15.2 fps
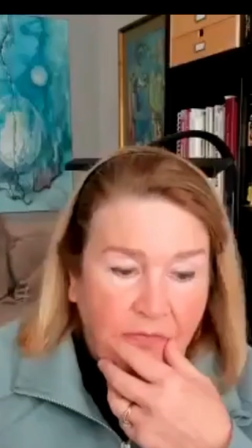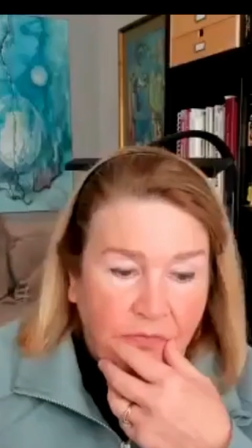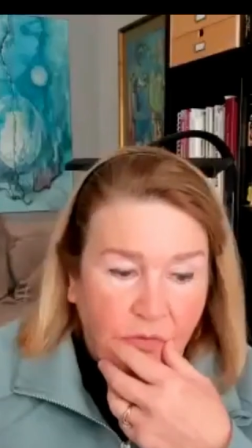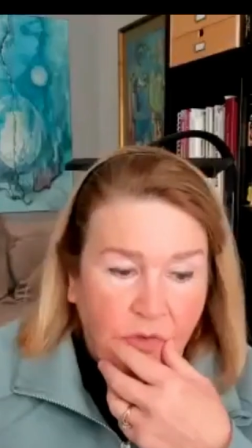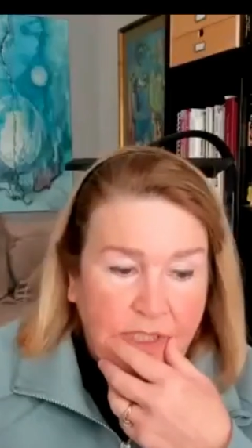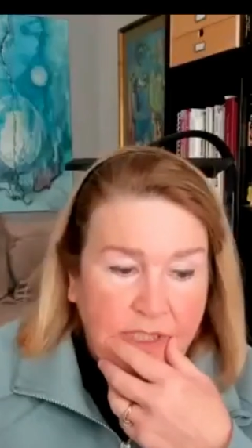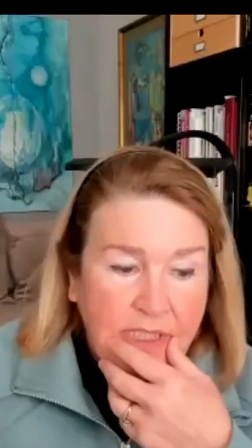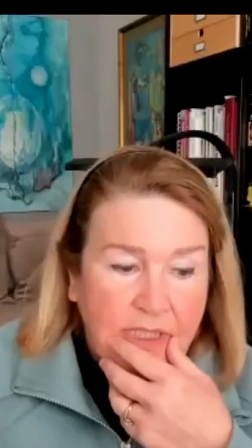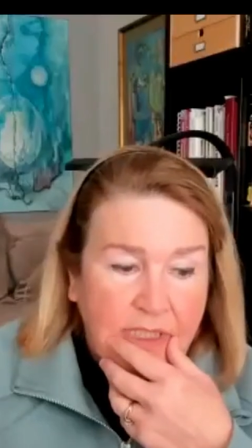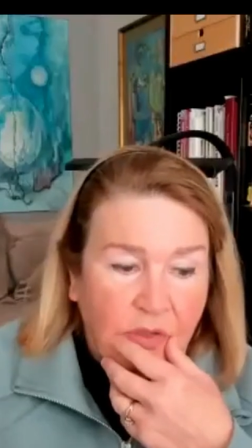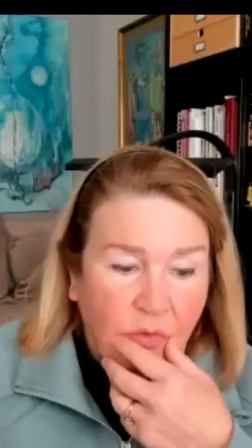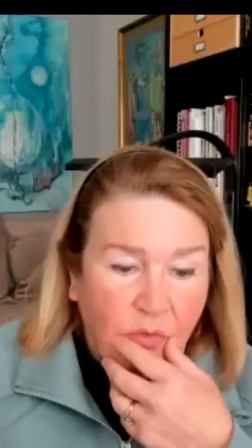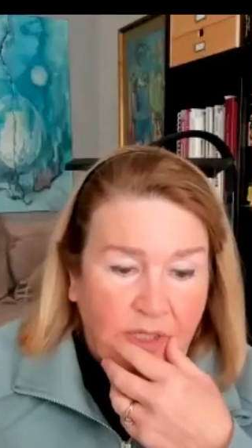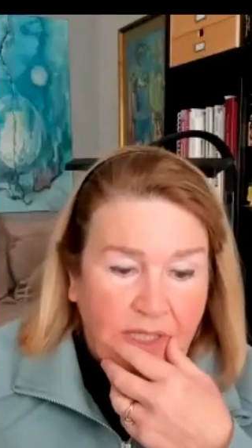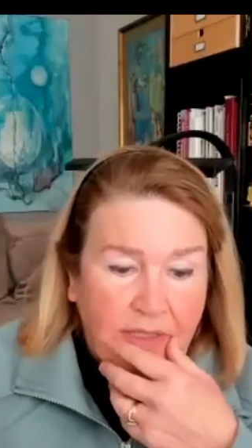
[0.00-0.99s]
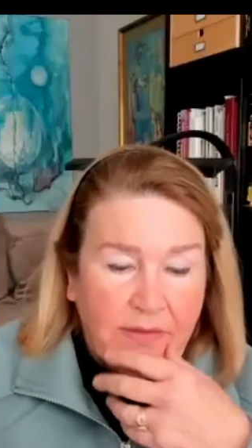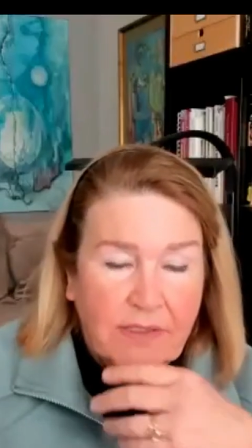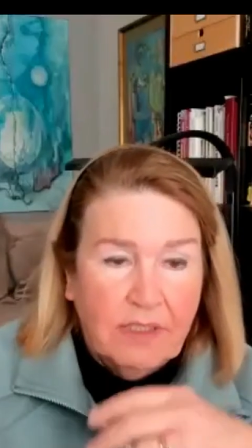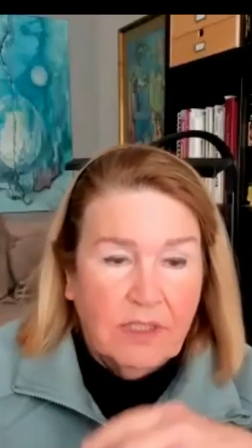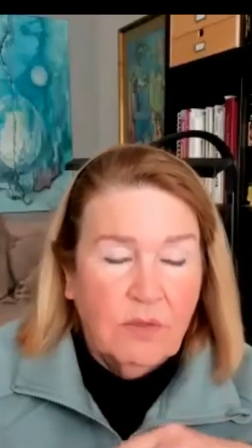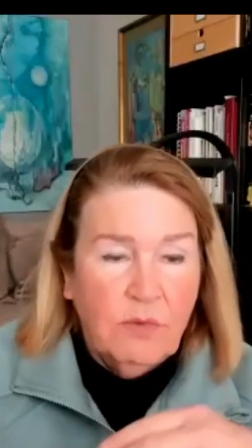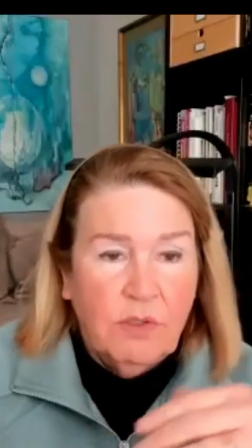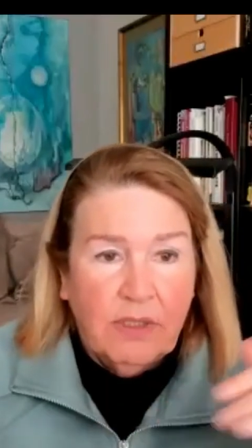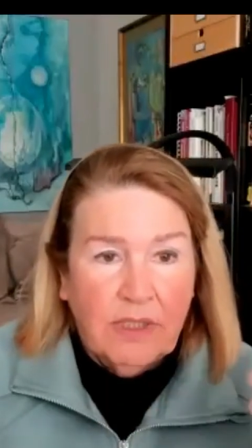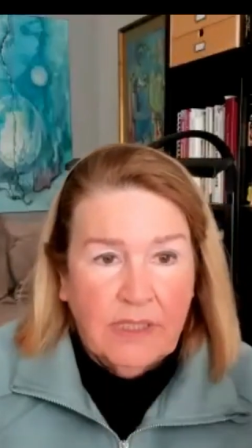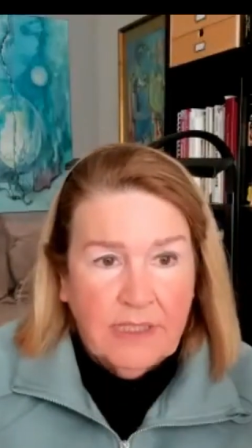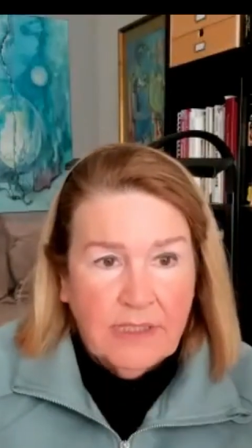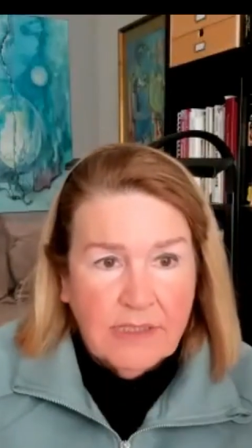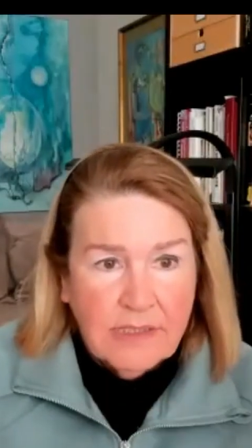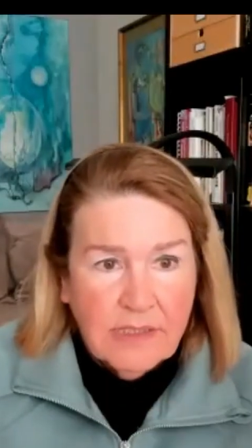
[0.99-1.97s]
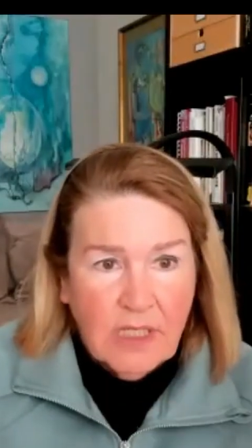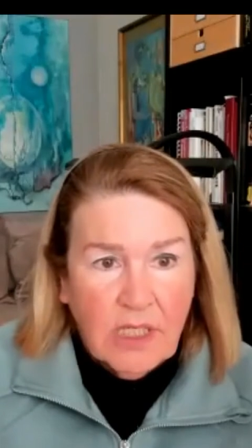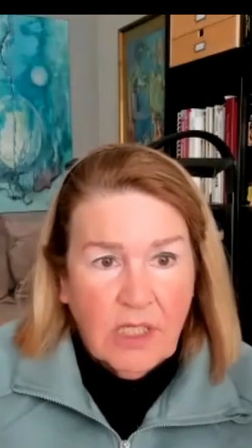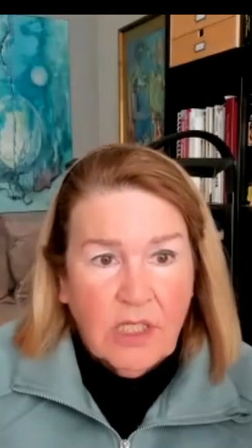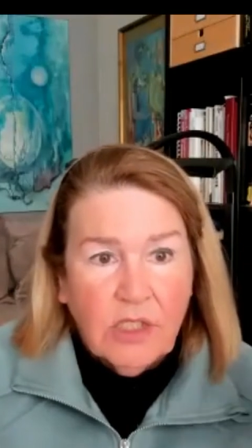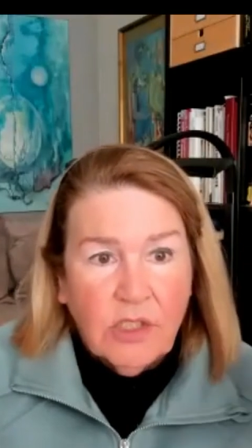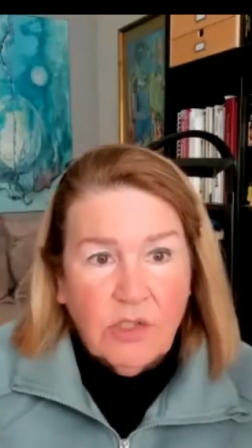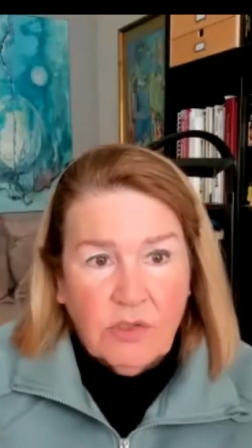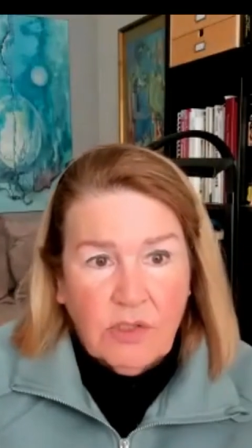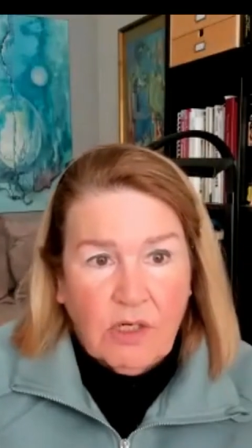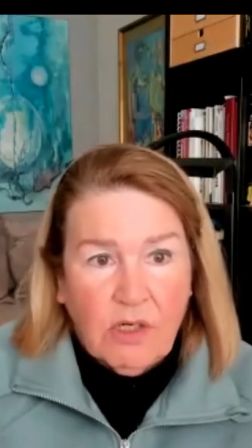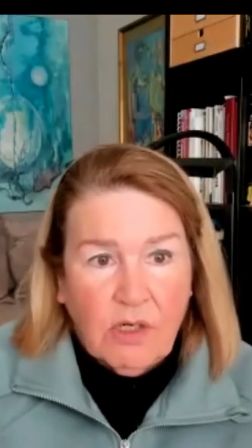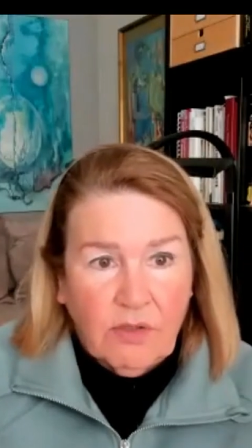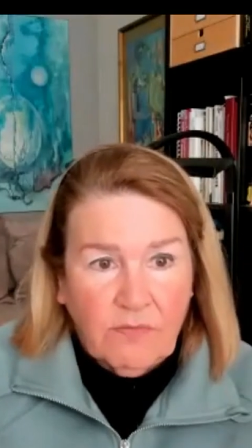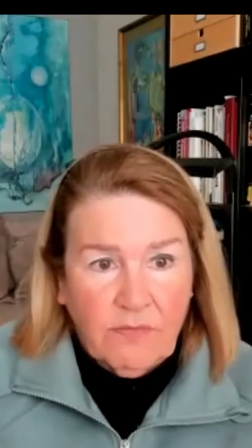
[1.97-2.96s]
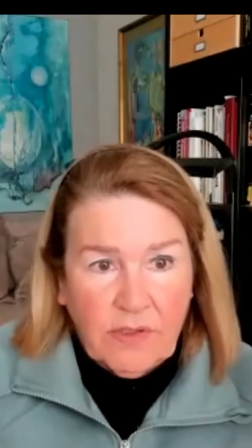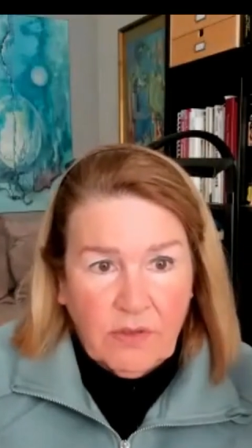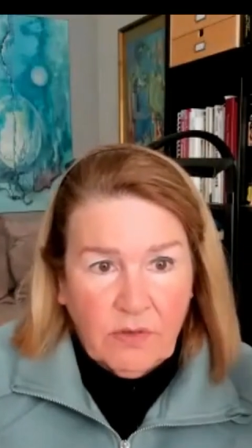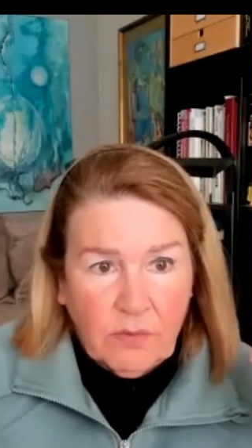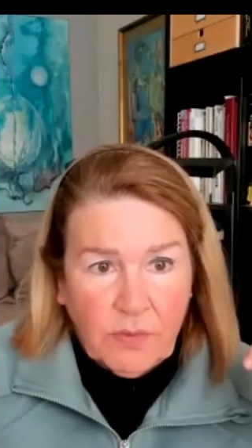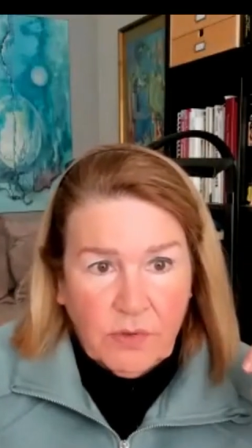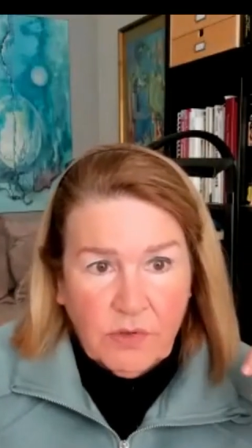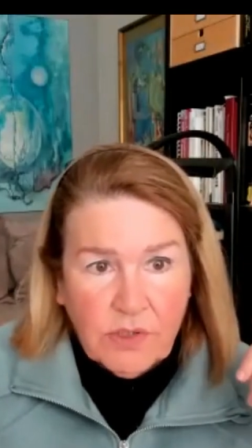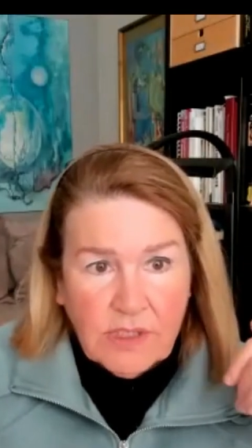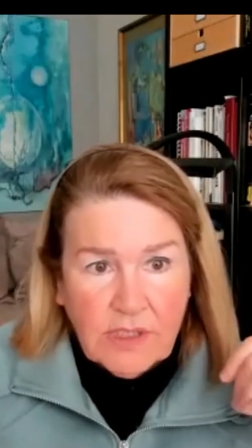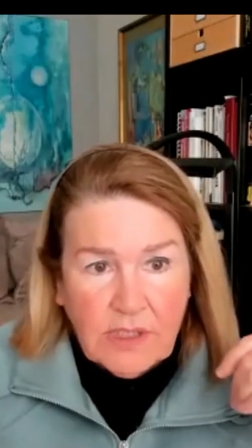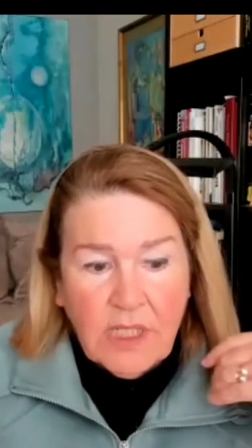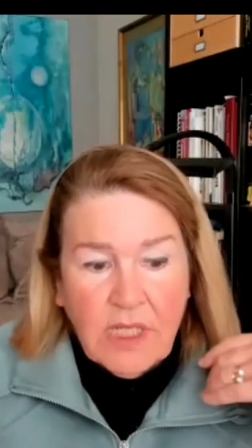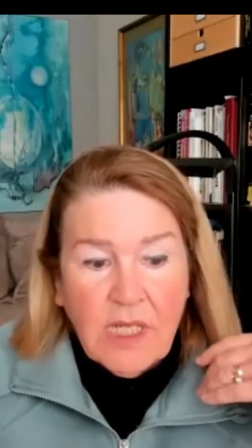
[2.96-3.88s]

voice in a way that it communicates to the heart of another person.